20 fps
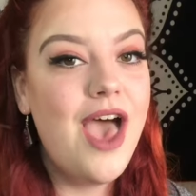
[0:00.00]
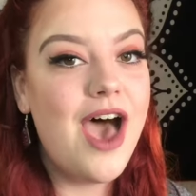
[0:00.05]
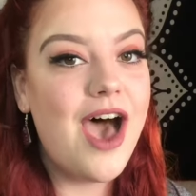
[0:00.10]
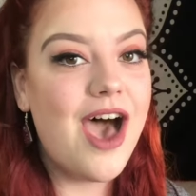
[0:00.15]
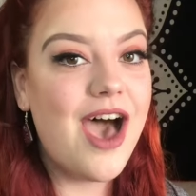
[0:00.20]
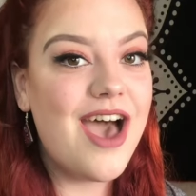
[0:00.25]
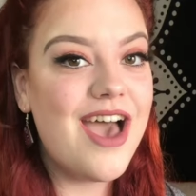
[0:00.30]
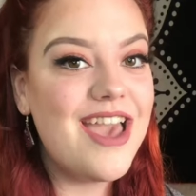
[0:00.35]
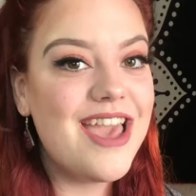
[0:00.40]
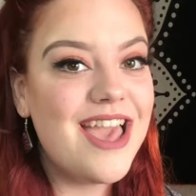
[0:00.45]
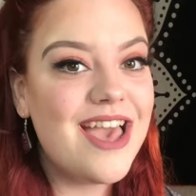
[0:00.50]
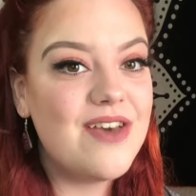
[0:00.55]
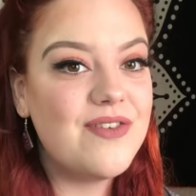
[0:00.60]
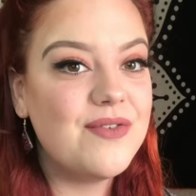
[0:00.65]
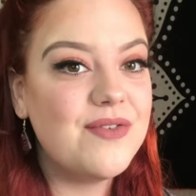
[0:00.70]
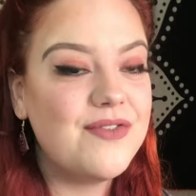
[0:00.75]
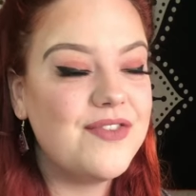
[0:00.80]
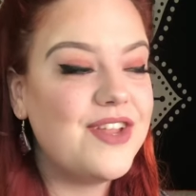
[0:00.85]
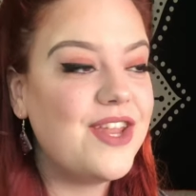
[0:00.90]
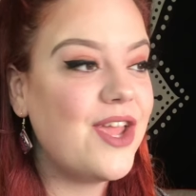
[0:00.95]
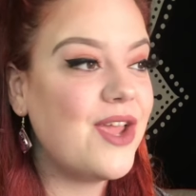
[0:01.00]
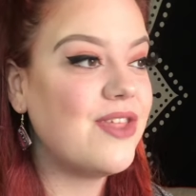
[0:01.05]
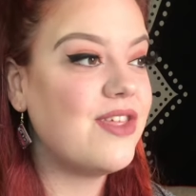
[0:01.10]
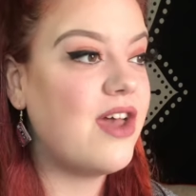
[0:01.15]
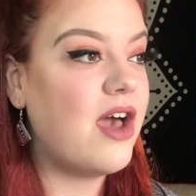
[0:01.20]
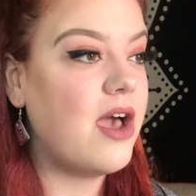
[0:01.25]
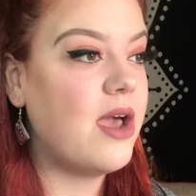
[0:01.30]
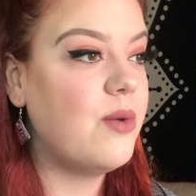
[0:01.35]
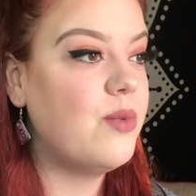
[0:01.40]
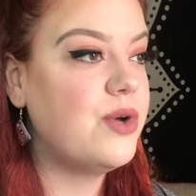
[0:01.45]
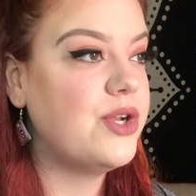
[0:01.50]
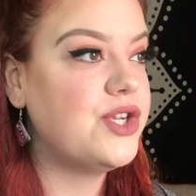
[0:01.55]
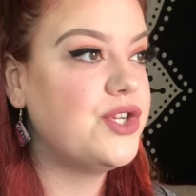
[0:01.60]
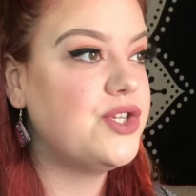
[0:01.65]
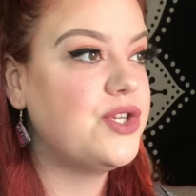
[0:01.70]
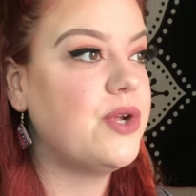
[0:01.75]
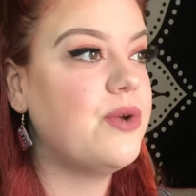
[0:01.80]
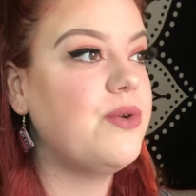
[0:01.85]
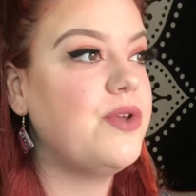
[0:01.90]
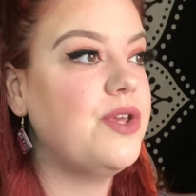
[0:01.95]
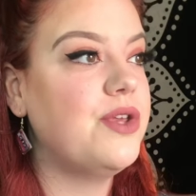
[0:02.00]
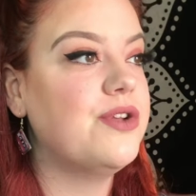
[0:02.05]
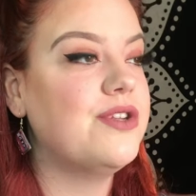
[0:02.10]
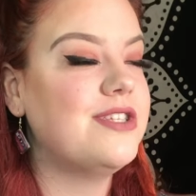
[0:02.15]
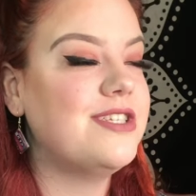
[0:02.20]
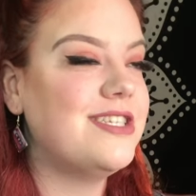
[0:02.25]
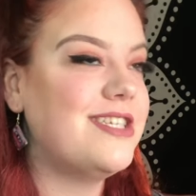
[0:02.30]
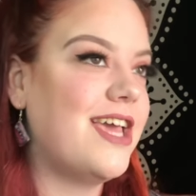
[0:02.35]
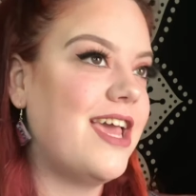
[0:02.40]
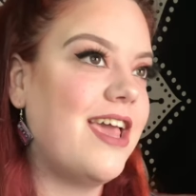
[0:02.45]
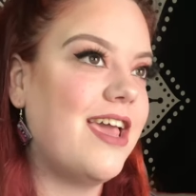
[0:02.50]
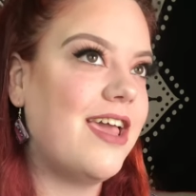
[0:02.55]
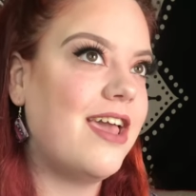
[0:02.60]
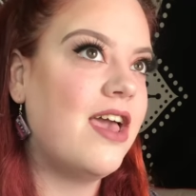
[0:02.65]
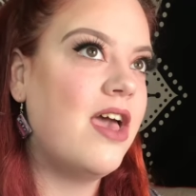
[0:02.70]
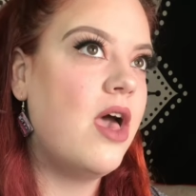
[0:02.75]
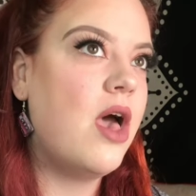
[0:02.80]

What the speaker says: I have a video that I want to show you today.